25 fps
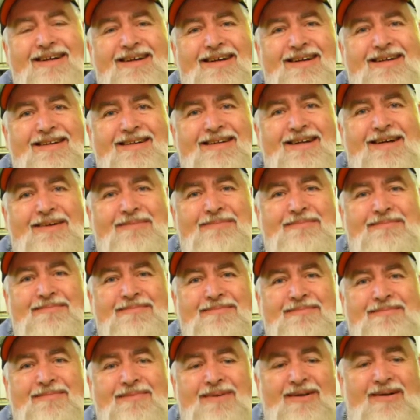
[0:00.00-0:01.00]
and
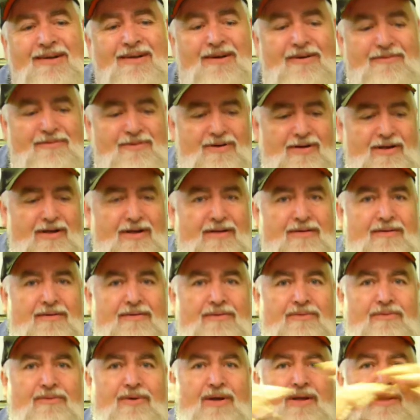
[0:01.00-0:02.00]
I've got it
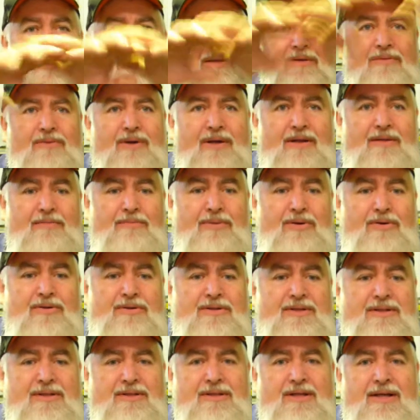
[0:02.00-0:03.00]
where the
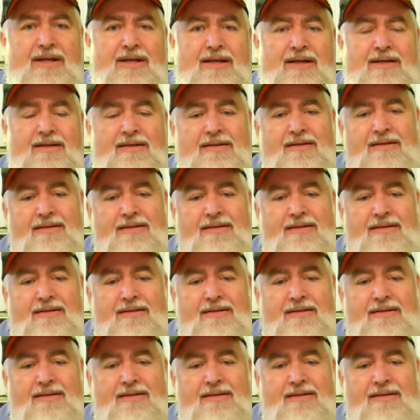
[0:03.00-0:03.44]
box is there.